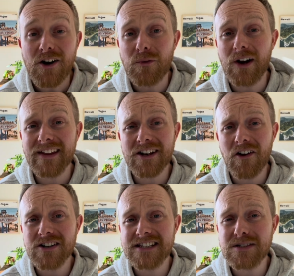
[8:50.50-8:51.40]
Right then,
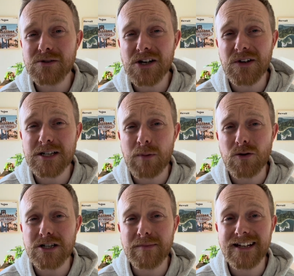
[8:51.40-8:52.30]
guys, this was only
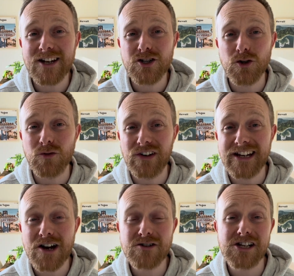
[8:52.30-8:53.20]
supposed to be a short
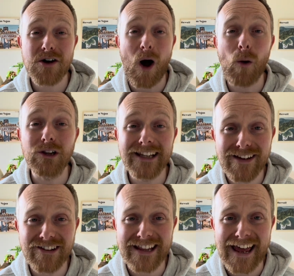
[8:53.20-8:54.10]
video, so I will
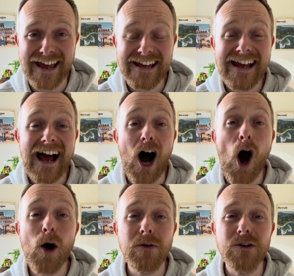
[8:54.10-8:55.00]
leave it there. I
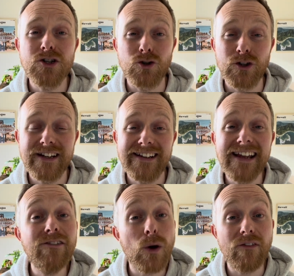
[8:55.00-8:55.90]
hope you enjoyed it.
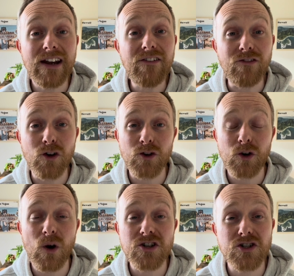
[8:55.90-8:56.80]
If you have any further
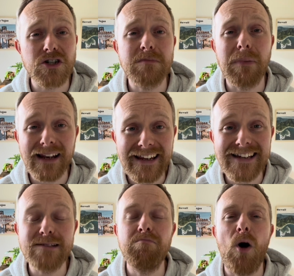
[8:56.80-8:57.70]
questions,
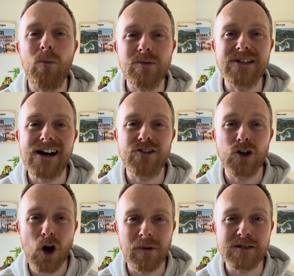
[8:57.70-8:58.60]
please pop them down in the
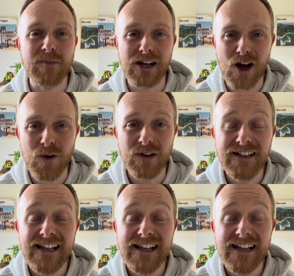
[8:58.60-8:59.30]
comments below.